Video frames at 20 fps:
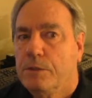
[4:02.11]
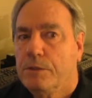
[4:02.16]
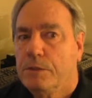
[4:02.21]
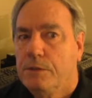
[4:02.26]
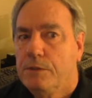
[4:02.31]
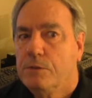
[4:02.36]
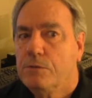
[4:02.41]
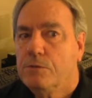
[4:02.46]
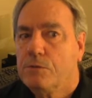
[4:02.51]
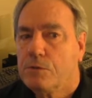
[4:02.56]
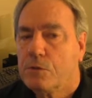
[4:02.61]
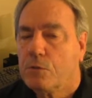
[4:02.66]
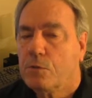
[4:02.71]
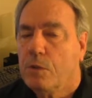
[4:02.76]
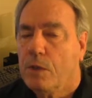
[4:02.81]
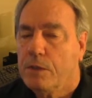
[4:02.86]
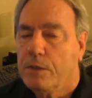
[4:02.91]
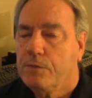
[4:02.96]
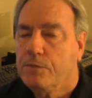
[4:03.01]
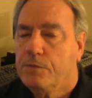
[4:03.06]
used
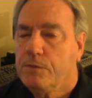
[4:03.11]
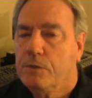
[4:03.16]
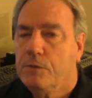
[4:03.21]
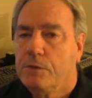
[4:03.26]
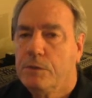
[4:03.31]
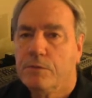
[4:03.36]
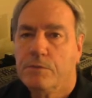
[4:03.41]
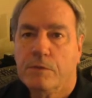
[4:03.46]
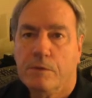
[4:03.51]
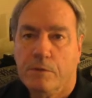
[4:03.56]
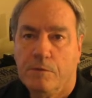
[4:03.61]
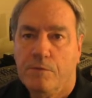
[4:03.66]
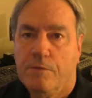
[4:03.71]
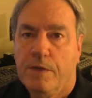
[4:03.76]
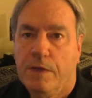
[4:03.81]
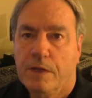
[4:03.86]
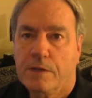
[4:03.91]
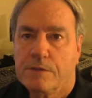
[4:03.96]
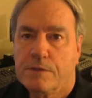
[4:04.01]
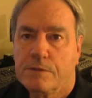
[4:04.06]
quite a few different
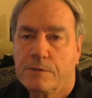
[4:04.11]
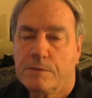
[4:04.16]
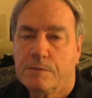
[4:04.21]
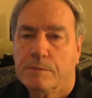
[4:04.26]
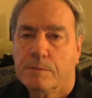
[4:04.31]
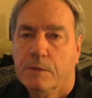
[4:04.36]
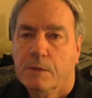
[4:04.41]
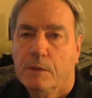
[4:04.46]
effects,